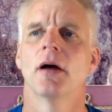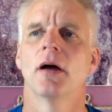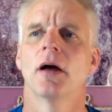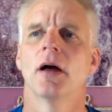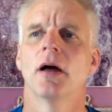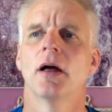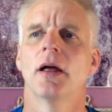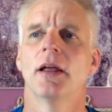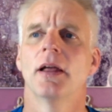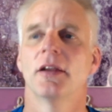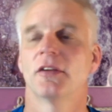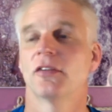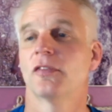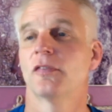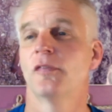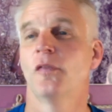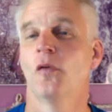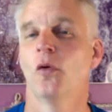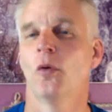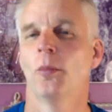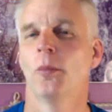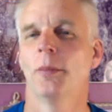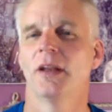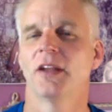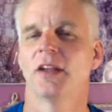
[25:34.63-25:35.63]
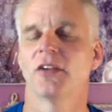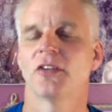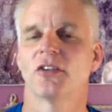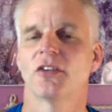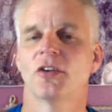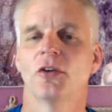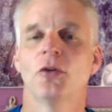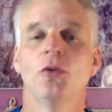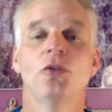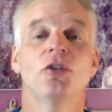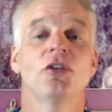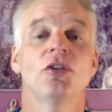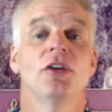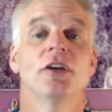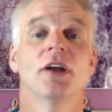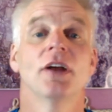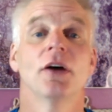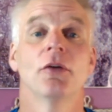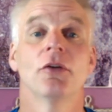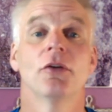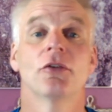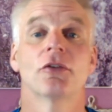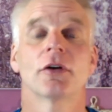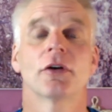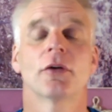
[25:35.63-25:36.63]
It's 4 minutes to, so you know
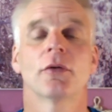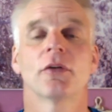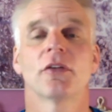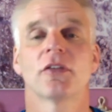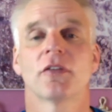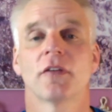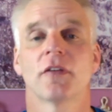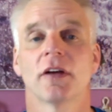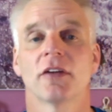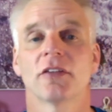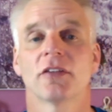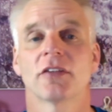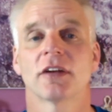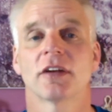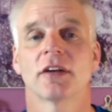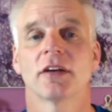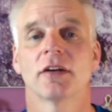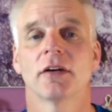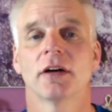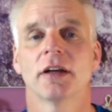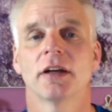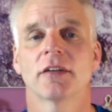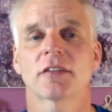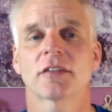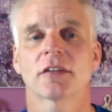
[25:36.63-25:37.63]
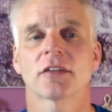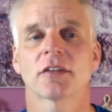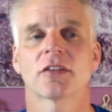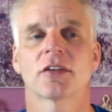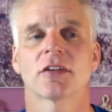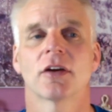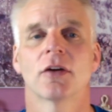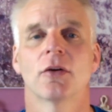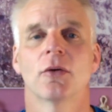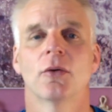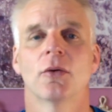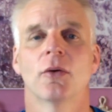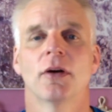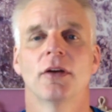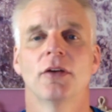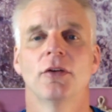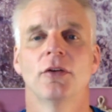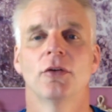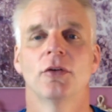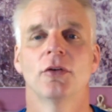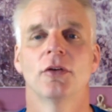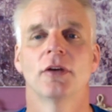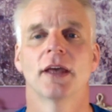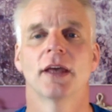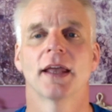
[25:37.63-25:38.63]
the drill. It's Thursday night, so you
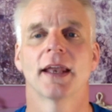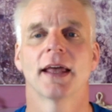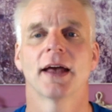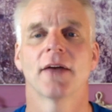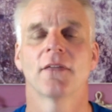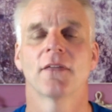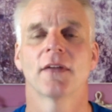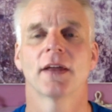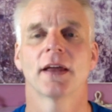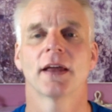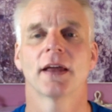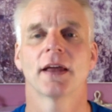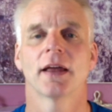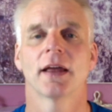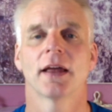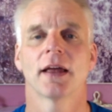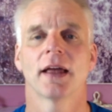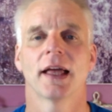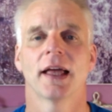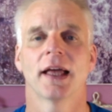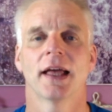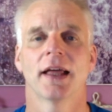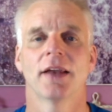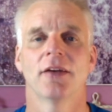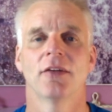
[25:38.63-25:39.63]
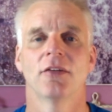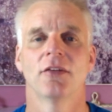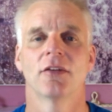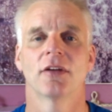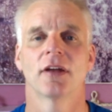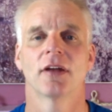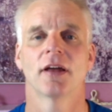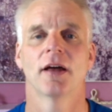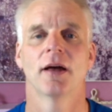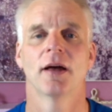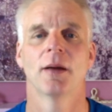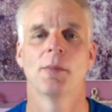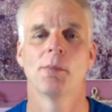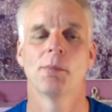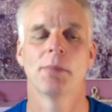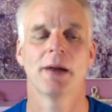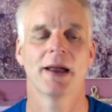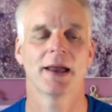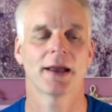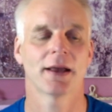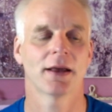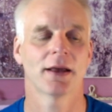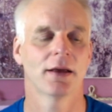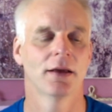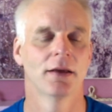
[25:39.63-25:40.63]
can get out there and
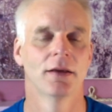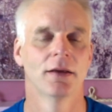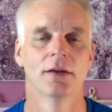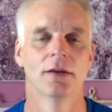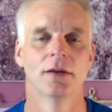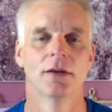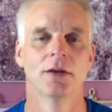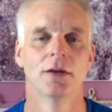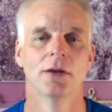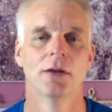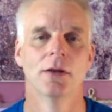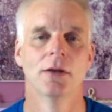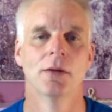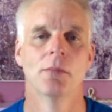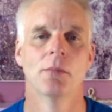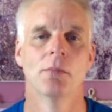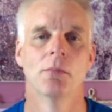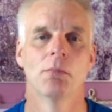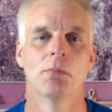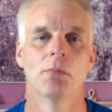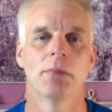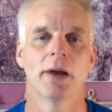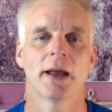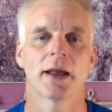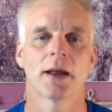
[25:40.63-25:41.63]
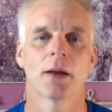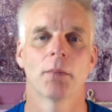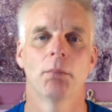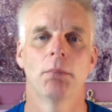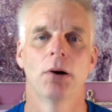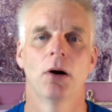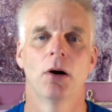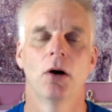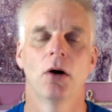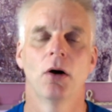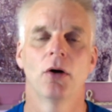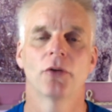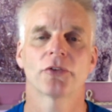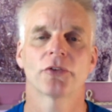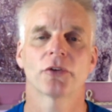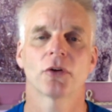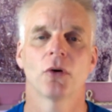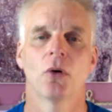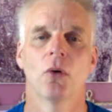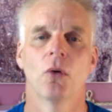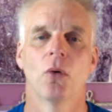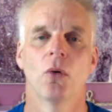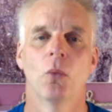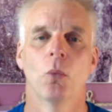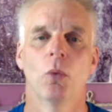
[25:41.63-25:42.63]
bang a pot
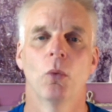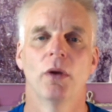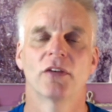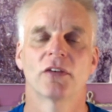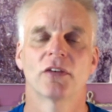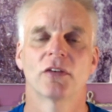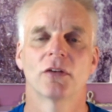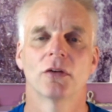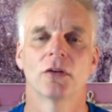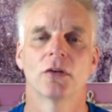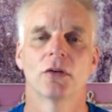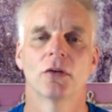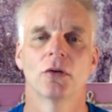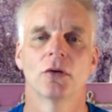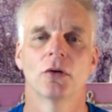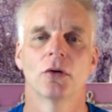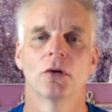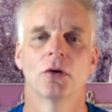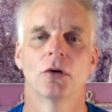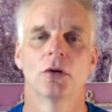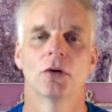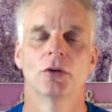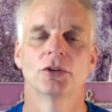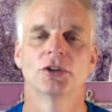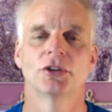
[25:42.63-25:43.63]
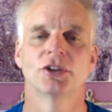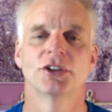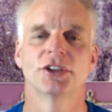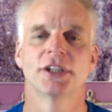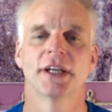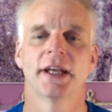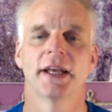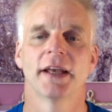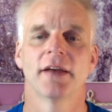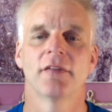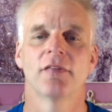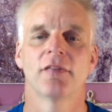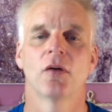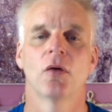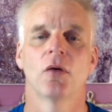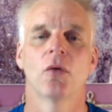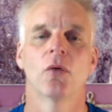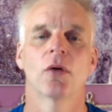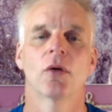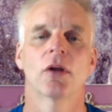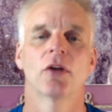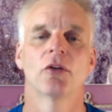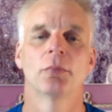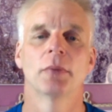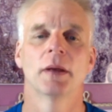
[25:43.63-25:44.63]
or whistle or cheer for all
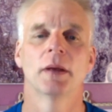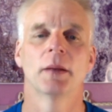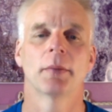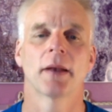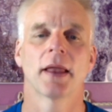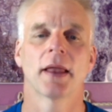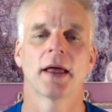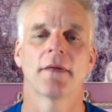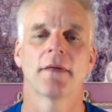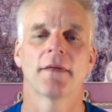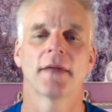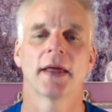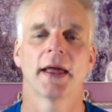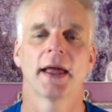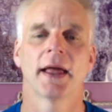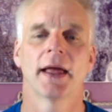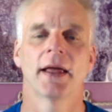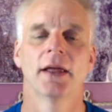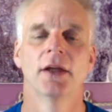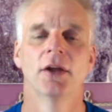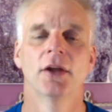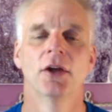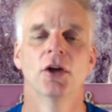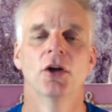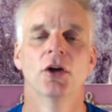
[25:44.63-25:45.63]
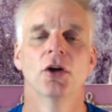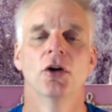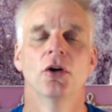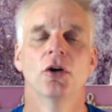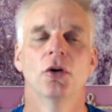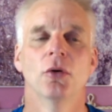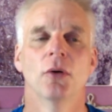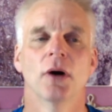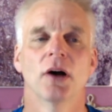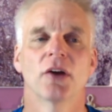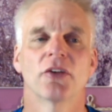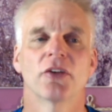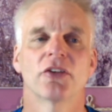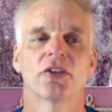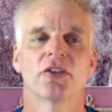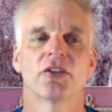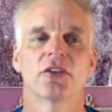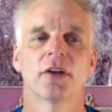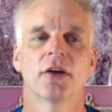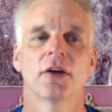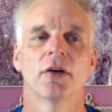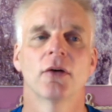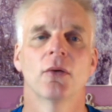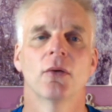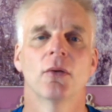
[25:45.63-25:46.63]
those people out there who are
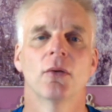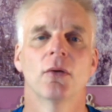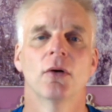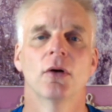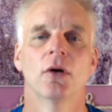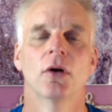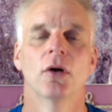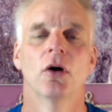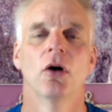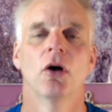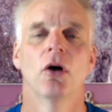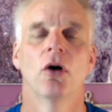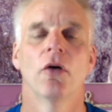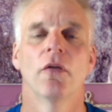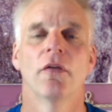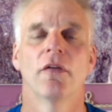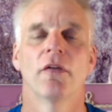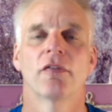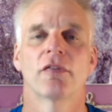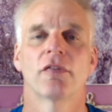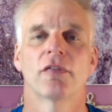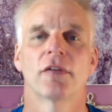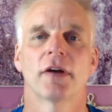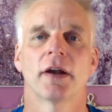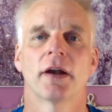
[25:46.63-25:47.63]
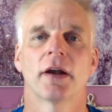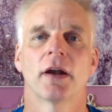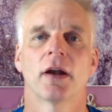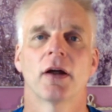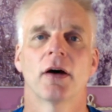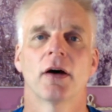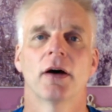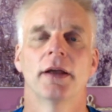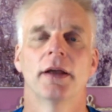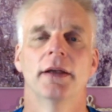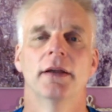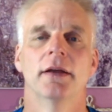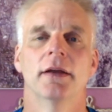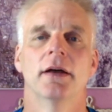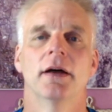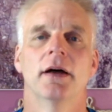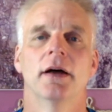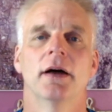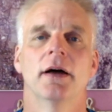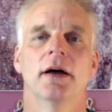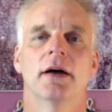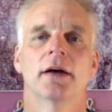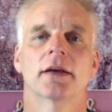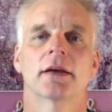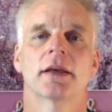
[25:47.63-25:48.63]
still on the front line,
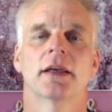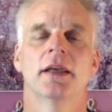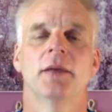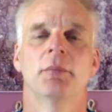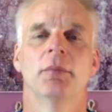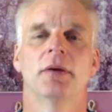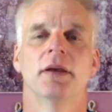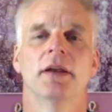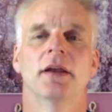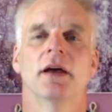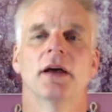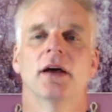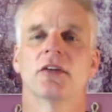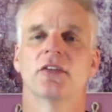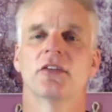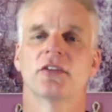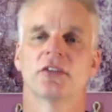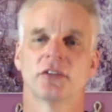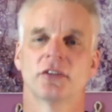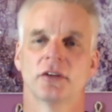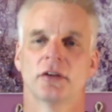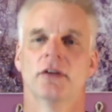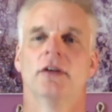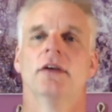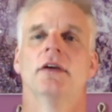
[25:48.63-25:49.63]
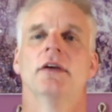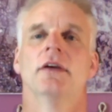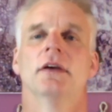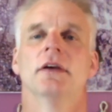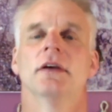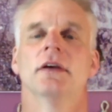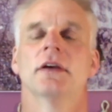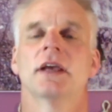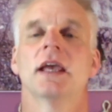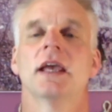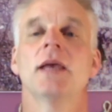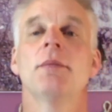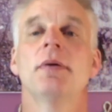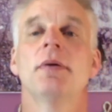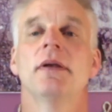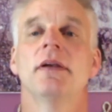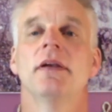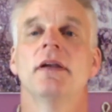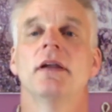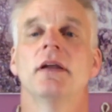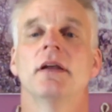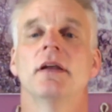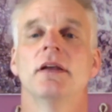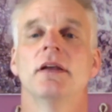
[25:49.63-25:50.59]
keeping us, well,